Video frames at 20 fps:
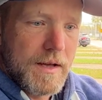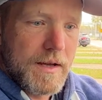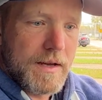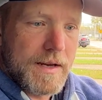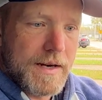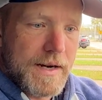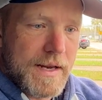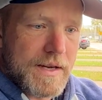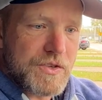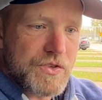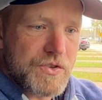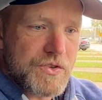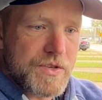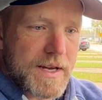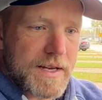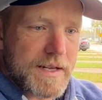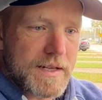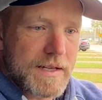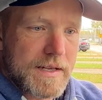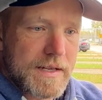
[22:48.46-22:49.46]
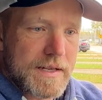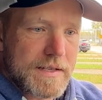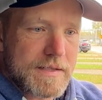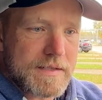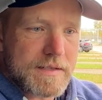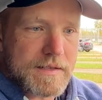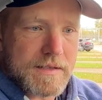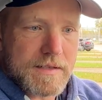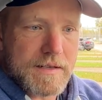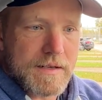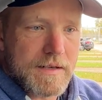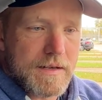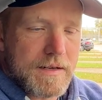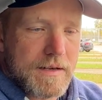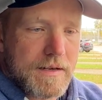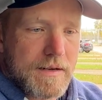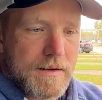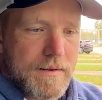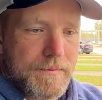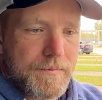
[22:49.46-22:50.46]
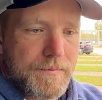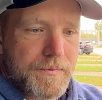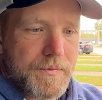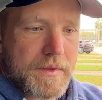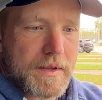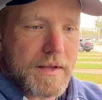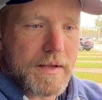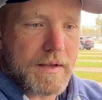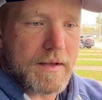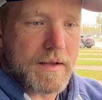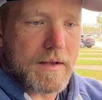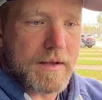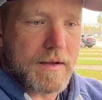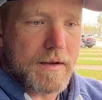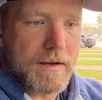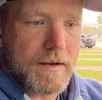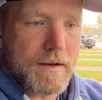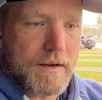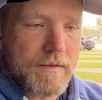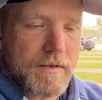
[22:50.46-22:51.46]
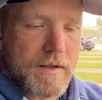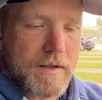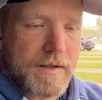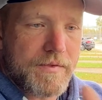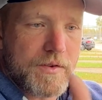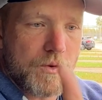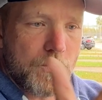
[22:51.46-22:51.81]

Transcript: Connection checklist. If